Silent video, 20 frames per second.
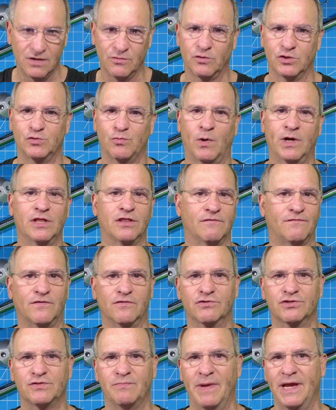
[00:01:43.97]
was one of the
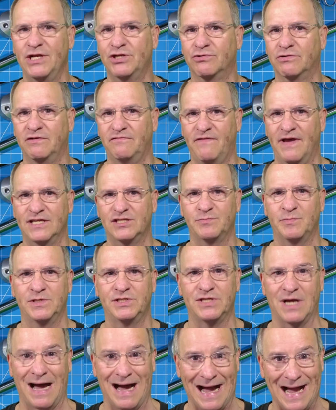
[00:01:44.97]
first major
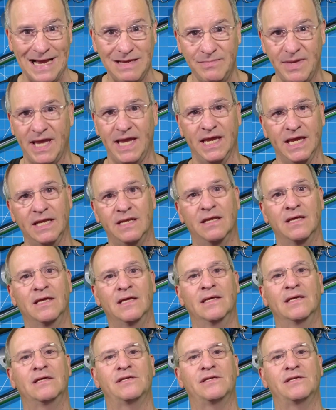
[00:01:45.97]
investments I made